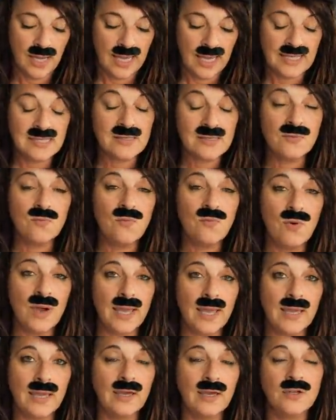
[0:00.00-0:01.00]
It's a
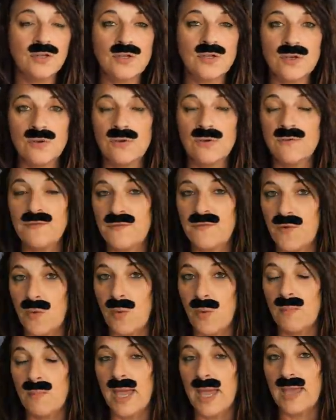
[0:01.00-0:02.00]
way to
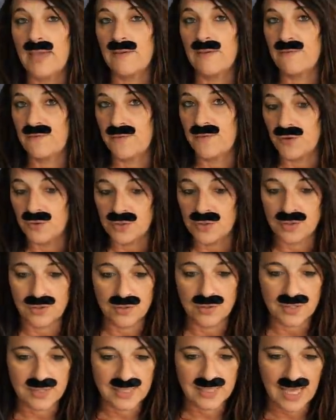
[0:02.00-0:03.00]
form a
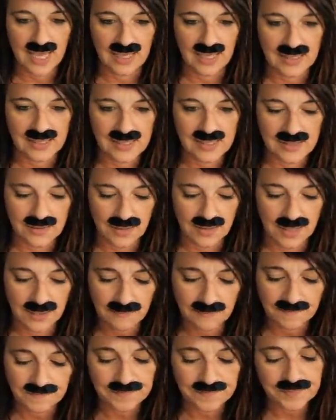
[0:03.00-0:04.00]
future tense,
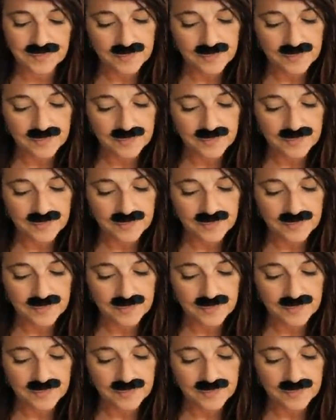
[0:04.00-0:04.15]
okay?